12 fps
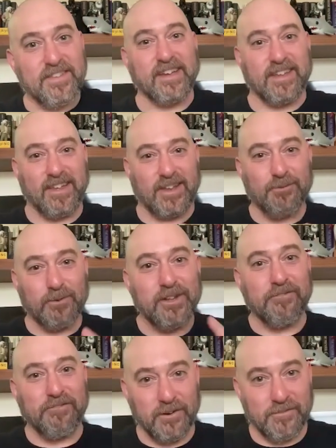Like you
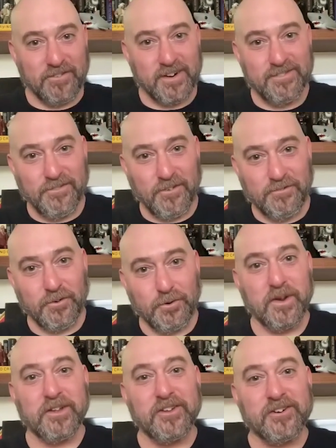really feel for him, for
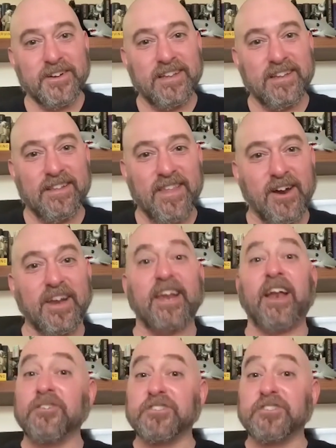Wheeler in that argument.